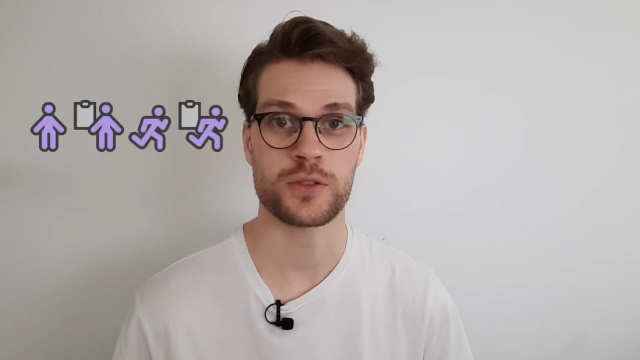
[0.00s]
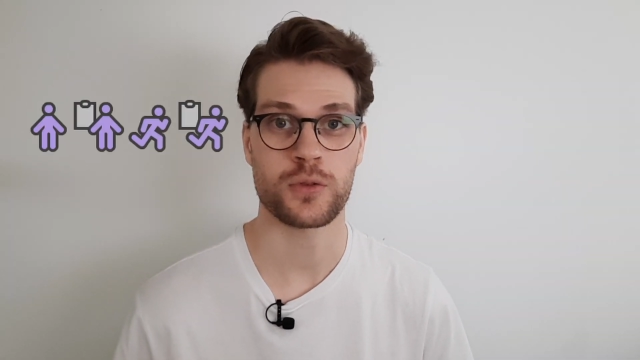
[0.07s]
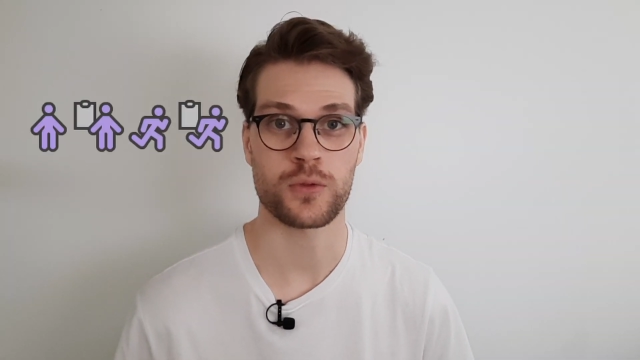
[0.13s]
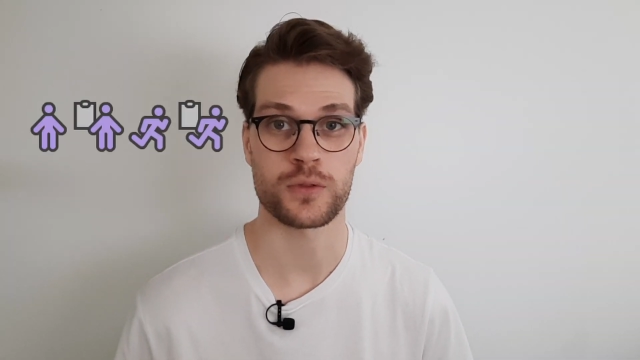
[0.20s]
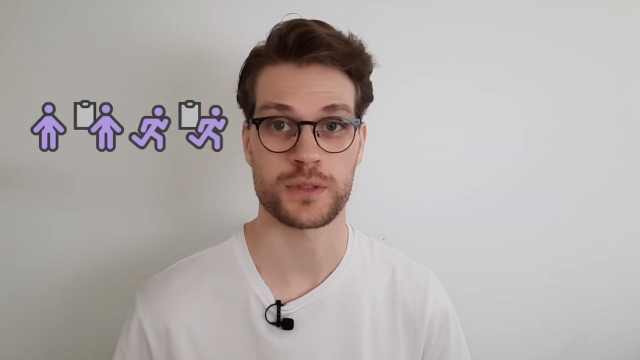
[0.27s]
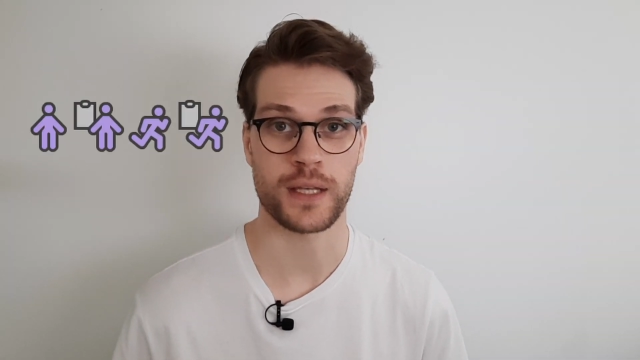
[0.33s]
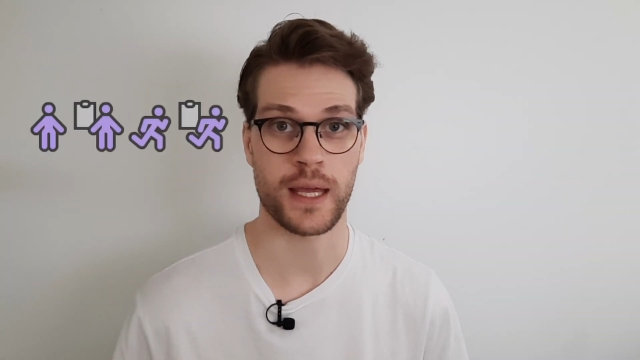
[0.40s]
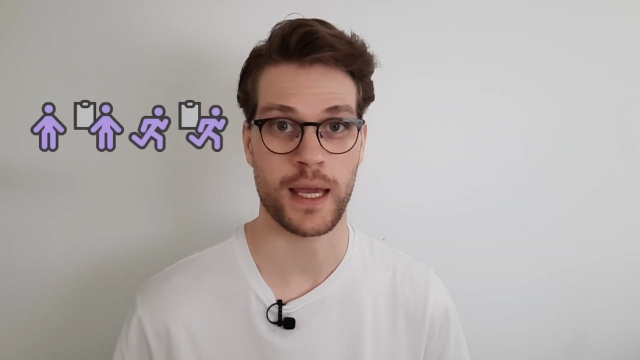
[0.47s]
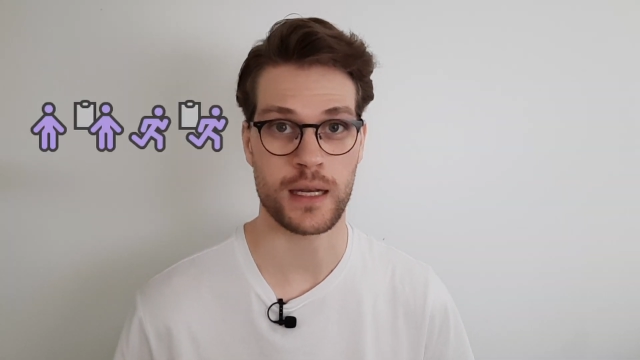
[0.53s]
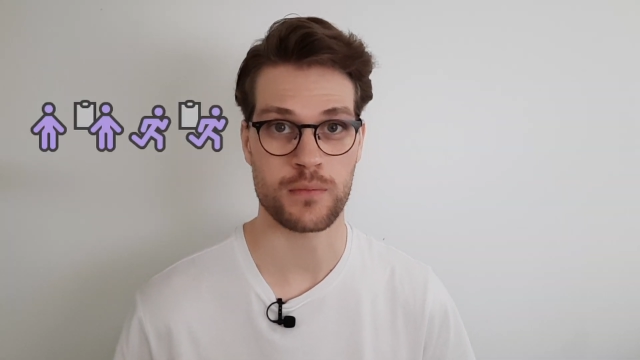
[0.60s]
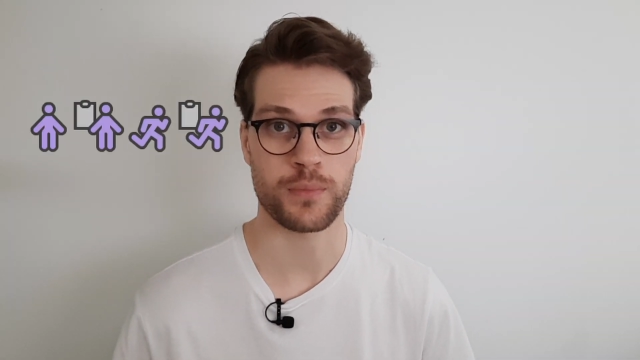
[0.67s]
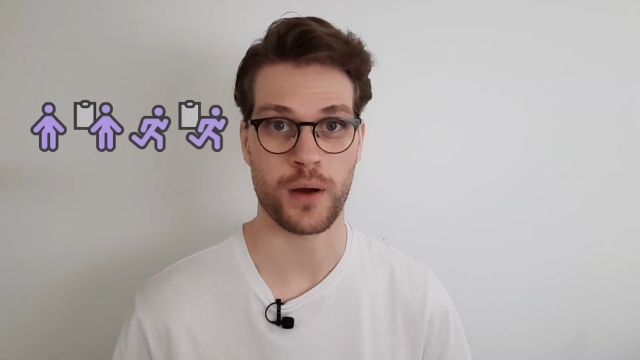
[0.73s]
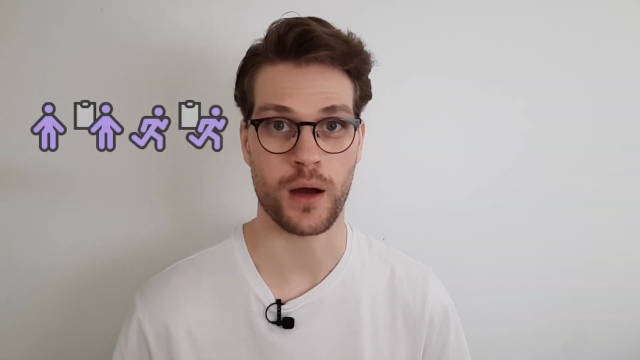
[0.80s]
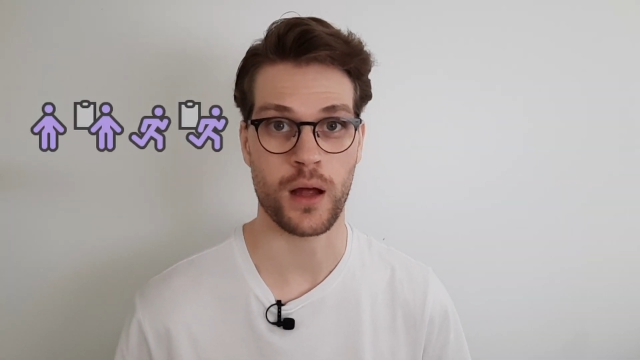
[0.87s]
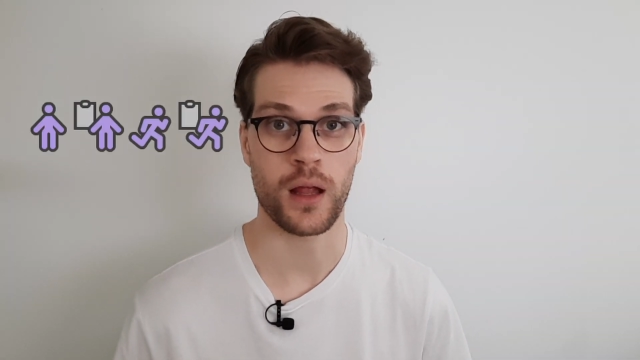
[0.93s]
tools in
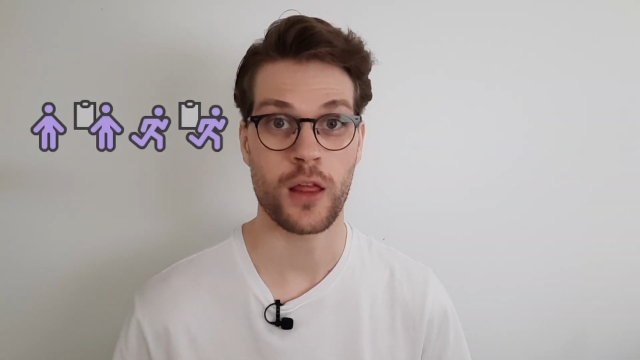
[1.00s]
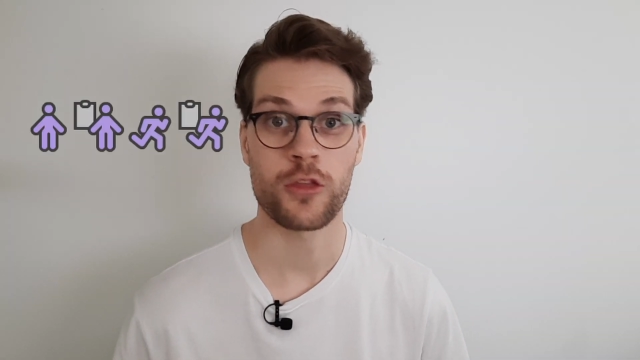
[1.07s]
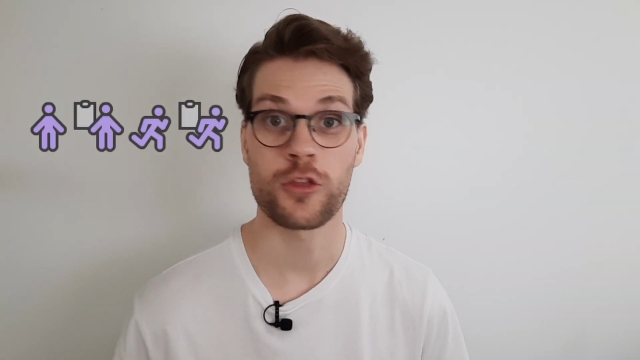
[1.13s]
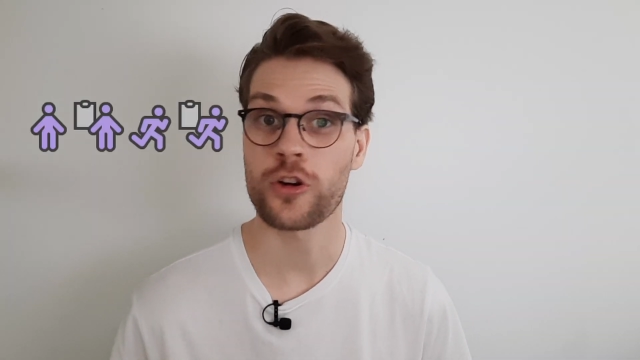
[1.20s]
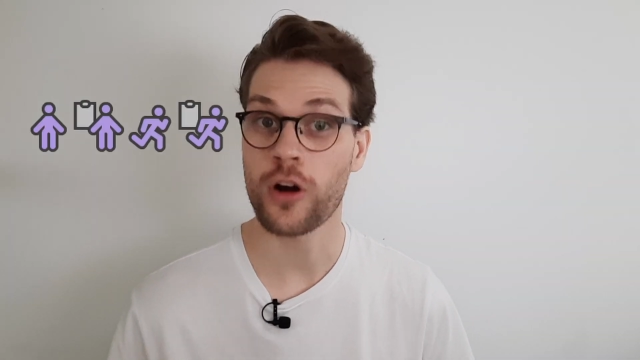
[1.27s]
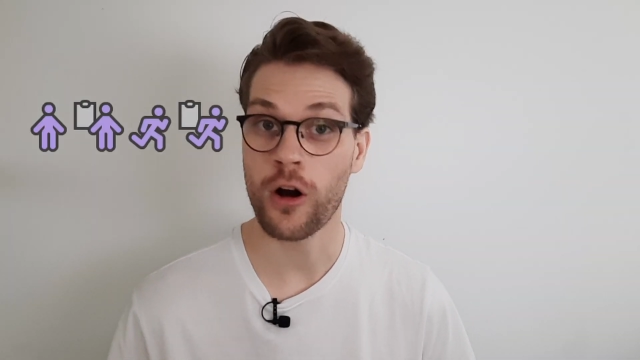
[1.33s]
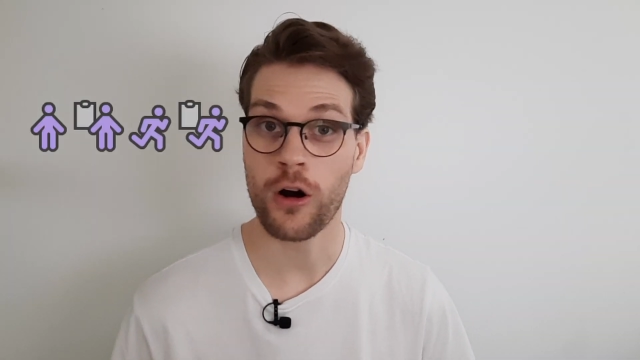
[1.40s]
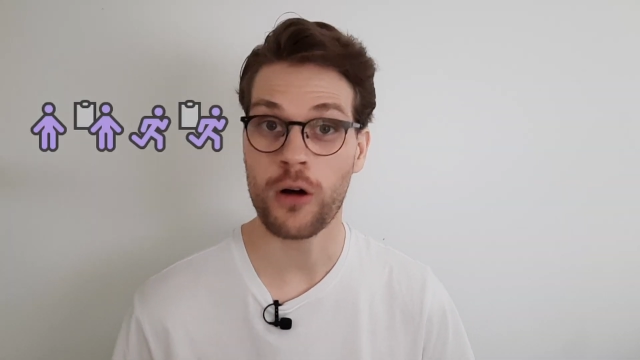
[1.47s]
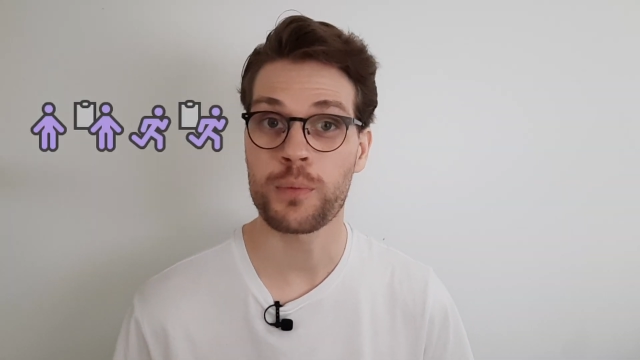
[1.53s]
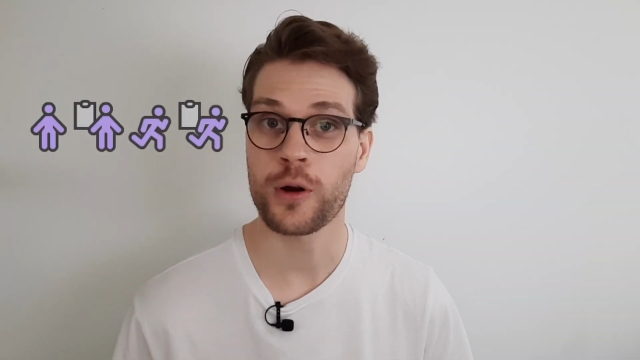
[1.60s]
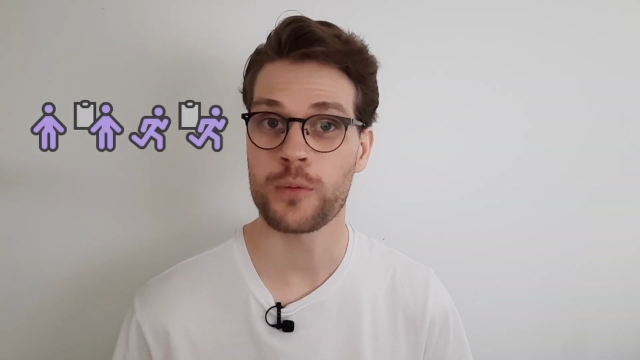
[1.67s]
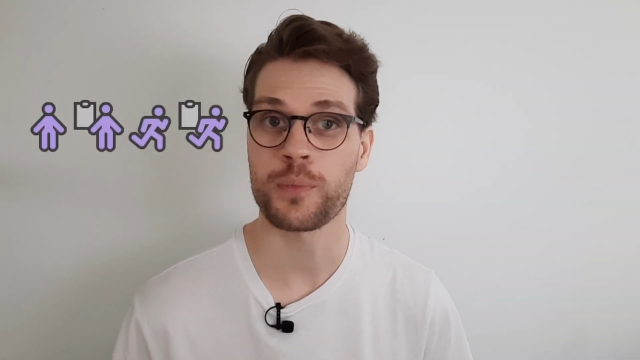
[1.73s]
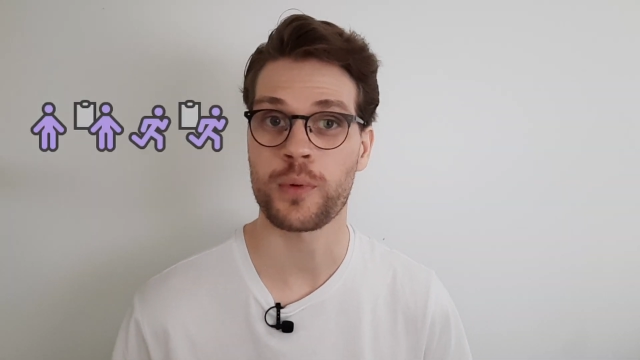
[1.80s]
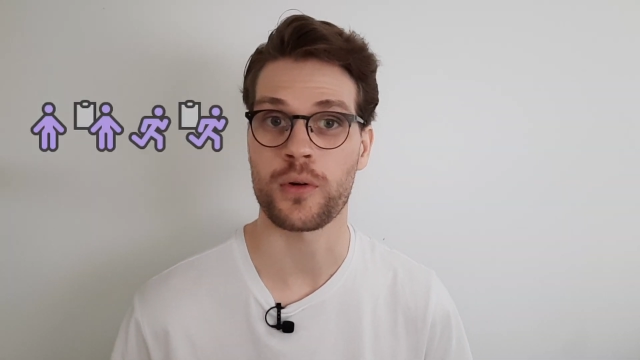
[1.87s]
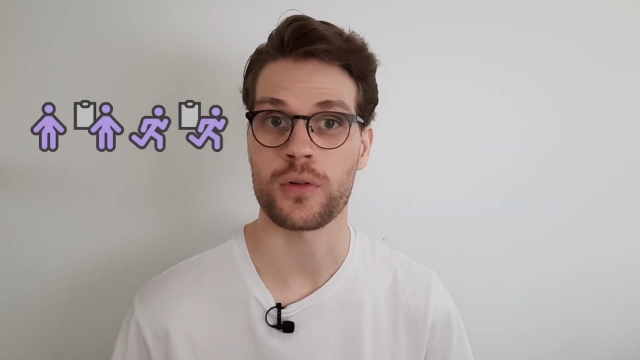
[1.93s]
Animbot, they're all
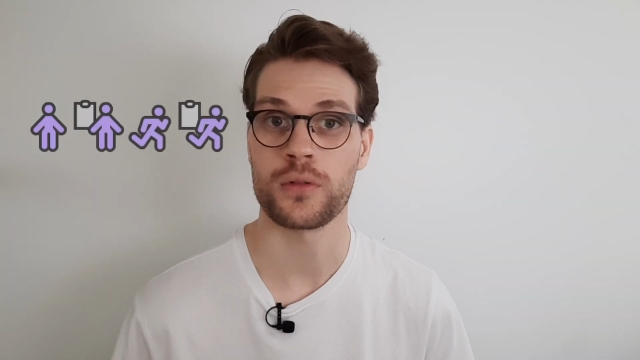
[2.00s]
purple.